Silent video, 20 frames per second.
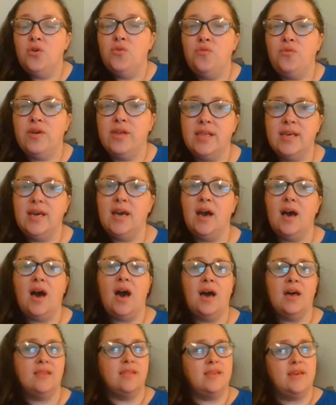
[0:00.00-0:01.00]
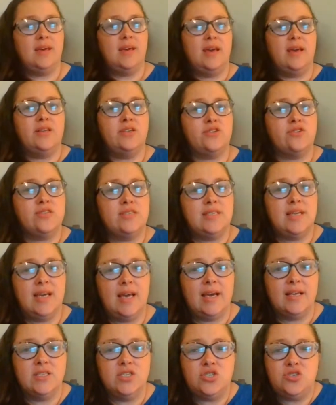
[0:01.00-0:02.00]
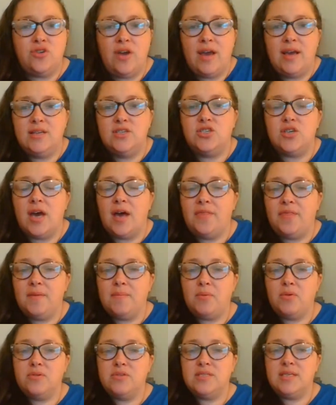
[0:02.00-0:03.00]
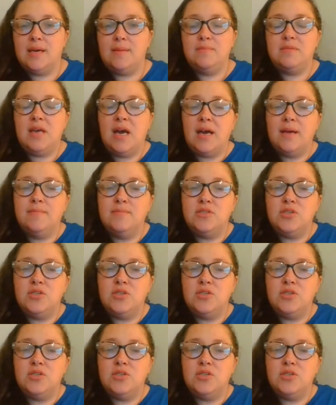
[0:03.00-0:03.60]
really oddly interesting and strange at the both same time.